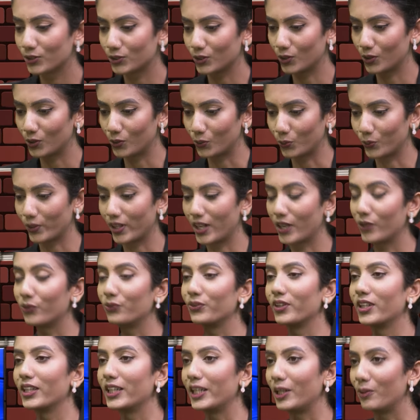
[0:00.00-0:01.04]
so we are
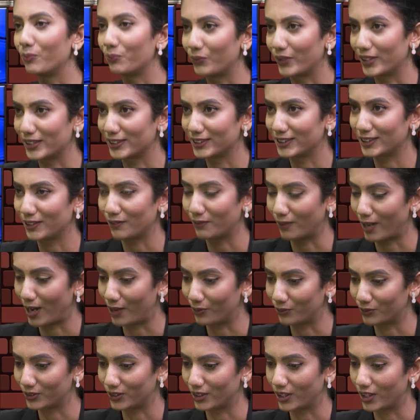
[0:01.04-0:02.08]
really impressed
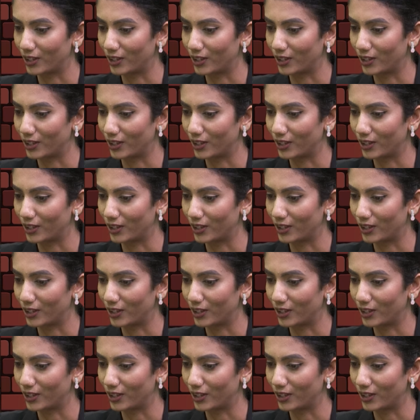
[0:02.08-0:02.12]
about